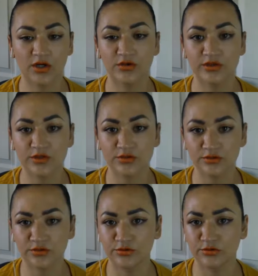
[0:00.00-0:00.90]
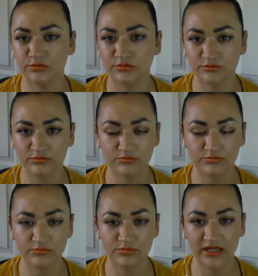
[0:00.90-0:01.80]
going to
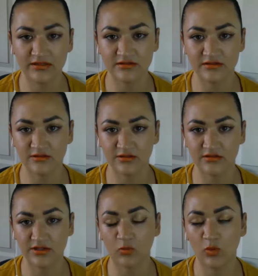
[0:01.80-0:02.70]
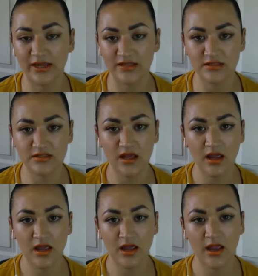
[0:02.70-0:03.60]
excrete waste
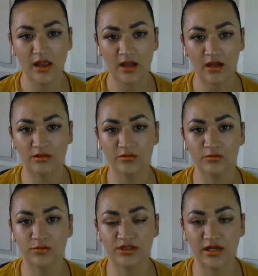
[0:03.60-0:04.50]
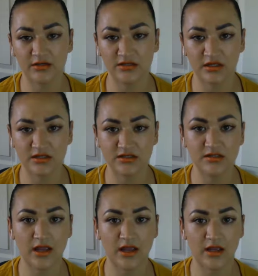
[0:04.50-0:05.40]
and protect
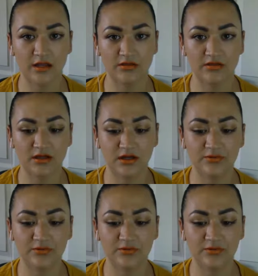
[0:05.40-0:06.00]
us and